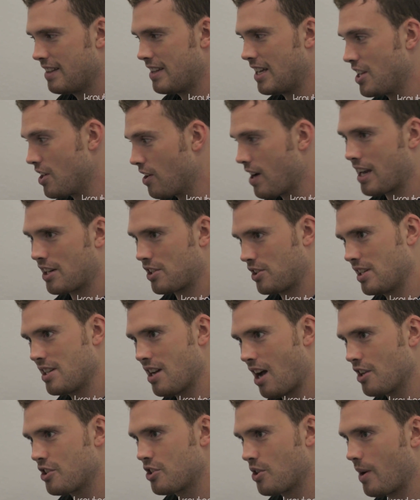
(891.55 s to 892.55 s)
that you're actually
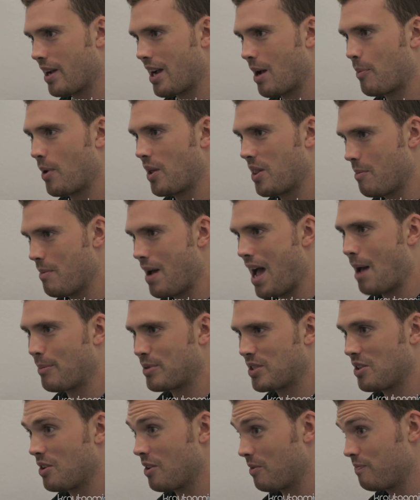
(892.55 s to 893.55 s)
not showing up on the
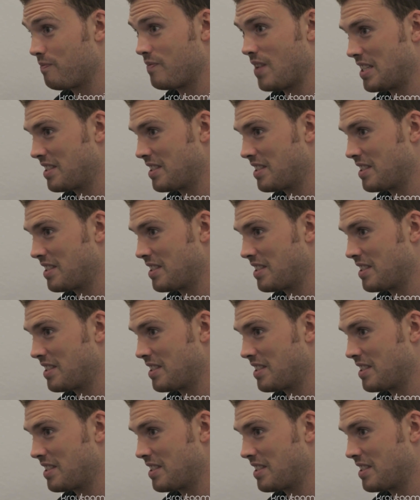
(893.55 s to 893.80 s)
map, so you're